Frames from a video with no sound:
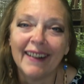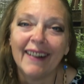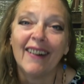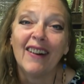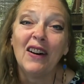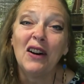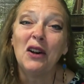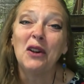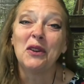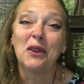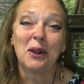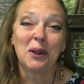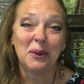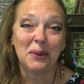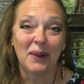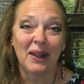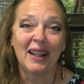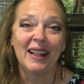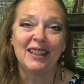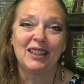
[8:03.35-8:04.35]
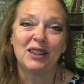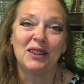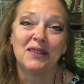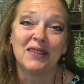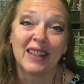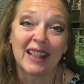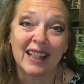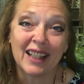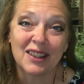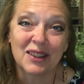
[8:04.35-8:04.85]
all the way to
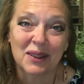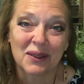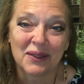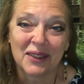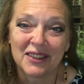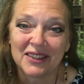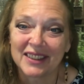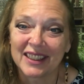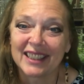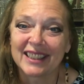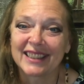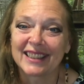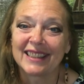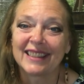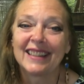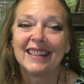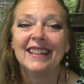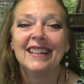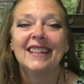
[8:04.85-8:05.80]
vacation rotation.